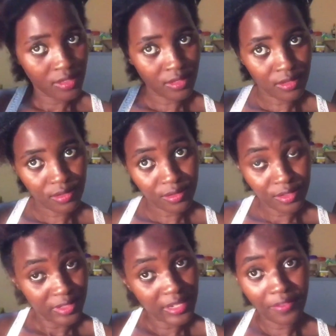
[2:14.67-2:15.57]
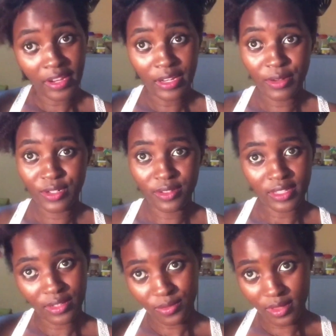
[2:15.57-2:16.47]
So you definitely want to
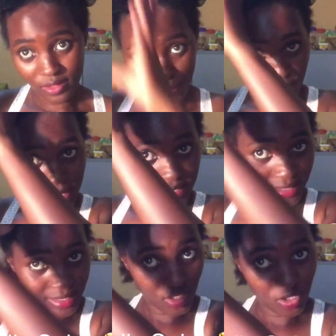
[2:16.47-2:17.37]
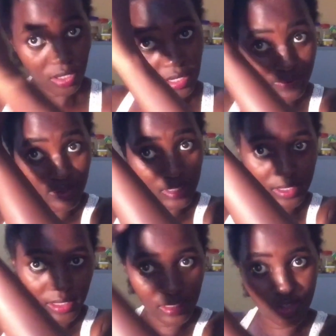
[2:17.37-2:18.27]
start with the smallest section. I've
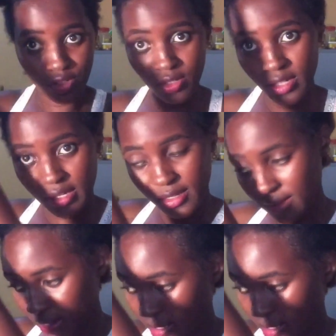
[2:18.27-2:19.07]
just sectioned this